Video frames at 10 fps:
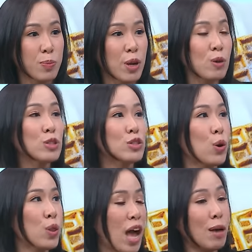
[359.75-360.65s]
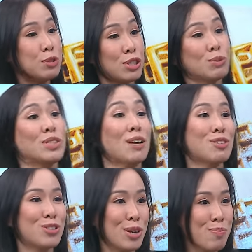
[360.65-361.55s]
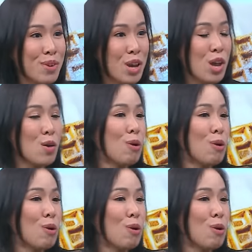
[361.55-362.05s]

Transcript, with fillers: but also the upstream to downstream. Okay.